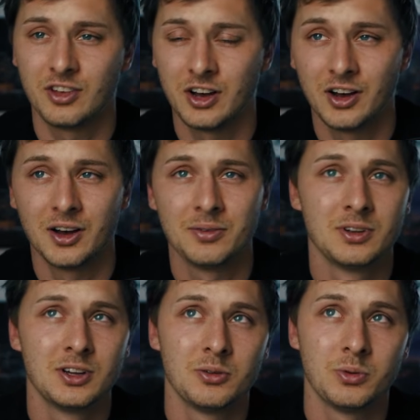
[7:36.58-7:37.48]

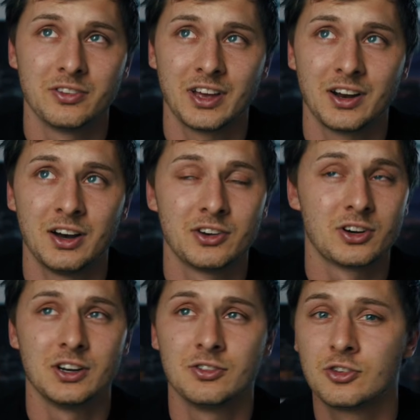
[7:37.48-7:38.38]
what is that,
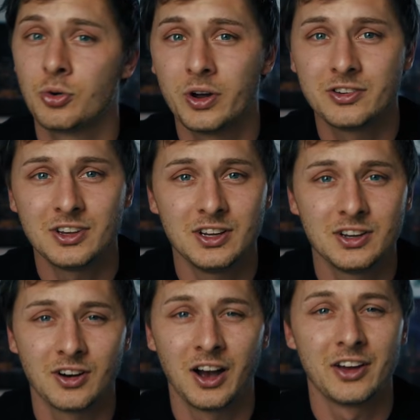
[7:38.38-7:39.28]
120
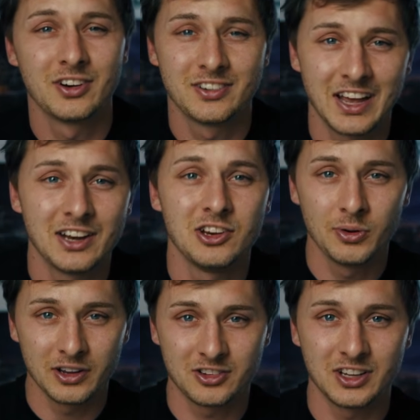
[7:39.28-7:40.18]
or 110
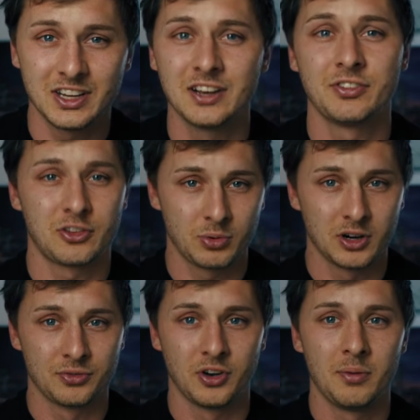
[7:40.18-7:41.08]
USD, if that's where
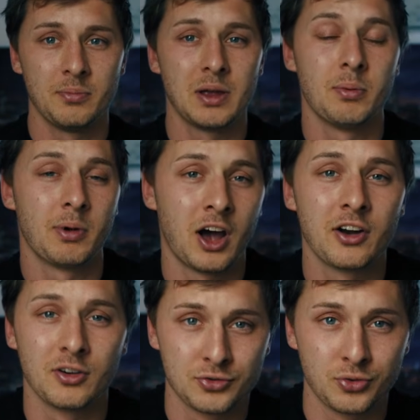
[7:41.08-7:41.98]
you're from, maybe about
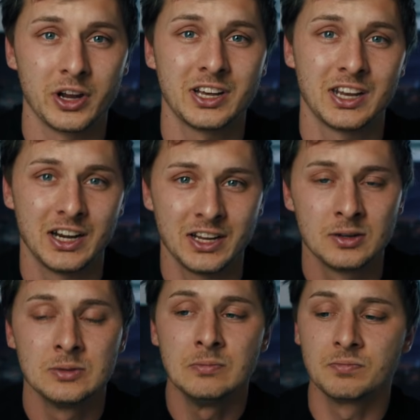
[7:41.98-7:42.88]
140
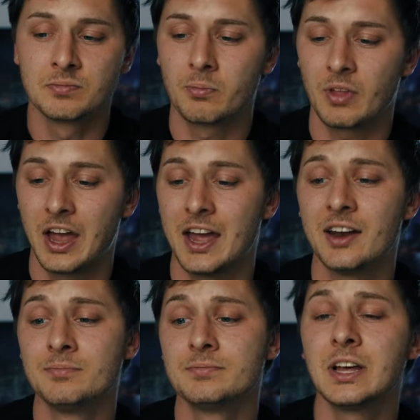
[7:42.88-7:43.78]
Canadian.
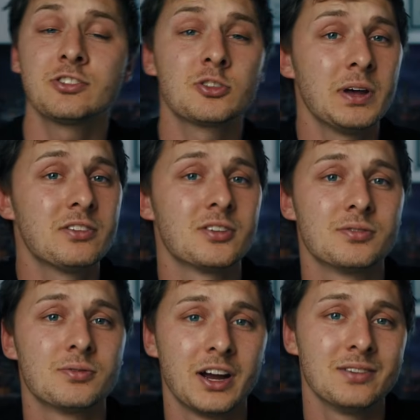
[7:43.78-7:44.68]
And that's expensive,
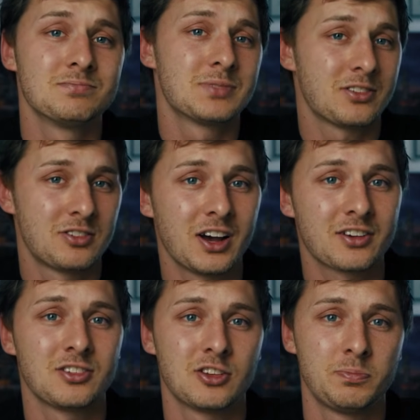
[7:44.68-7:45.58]
right? That
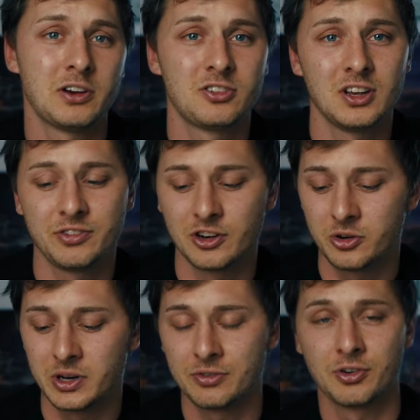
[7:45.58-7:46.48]
sucks, especially if you're
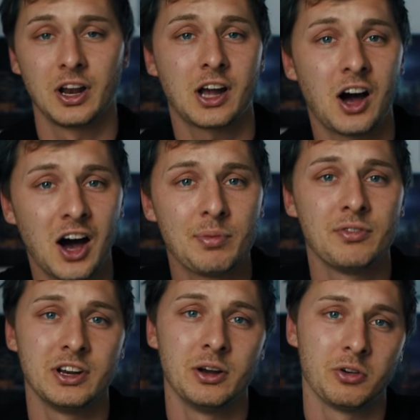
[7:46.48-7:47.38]
doing it for like a hobby
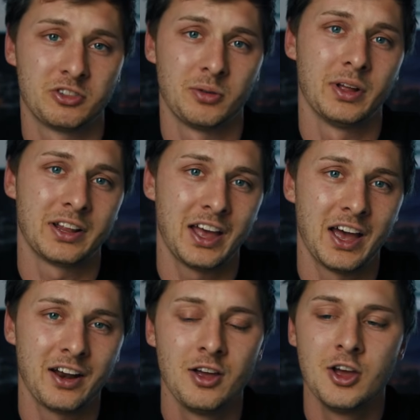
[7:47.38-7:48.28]
video or something like
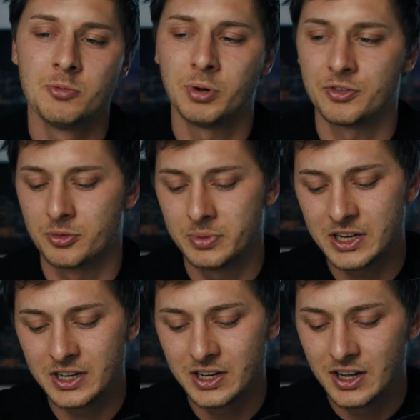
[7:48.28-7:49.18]
that. But for
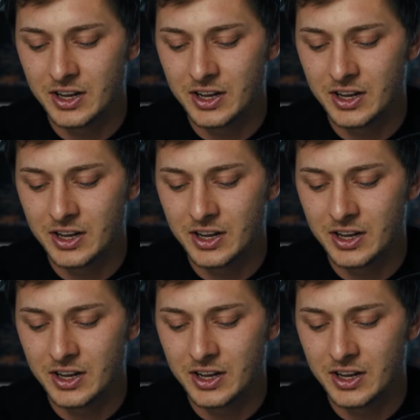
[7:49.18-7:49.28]
me,